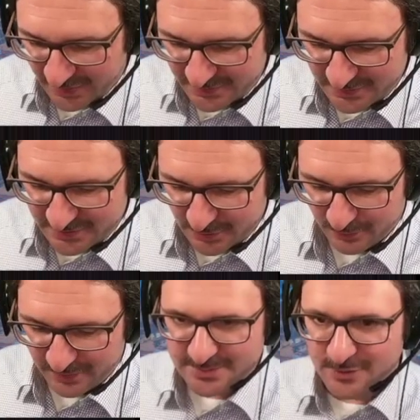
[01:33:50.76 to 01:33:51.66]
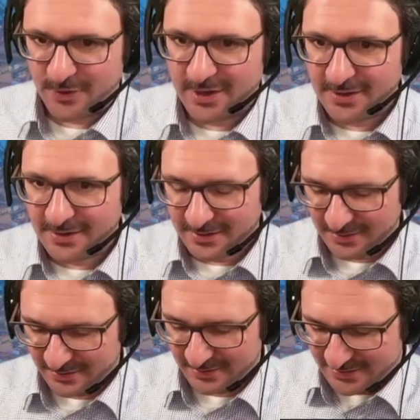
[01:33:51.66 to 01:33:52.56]
So let's move on.
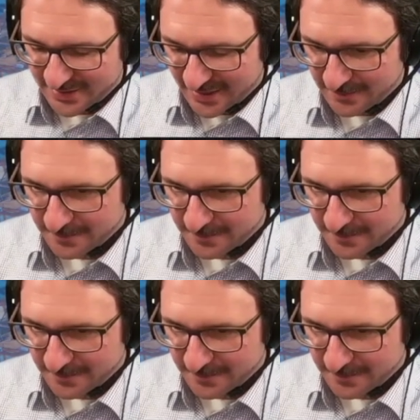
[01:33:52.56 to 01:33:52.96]
C.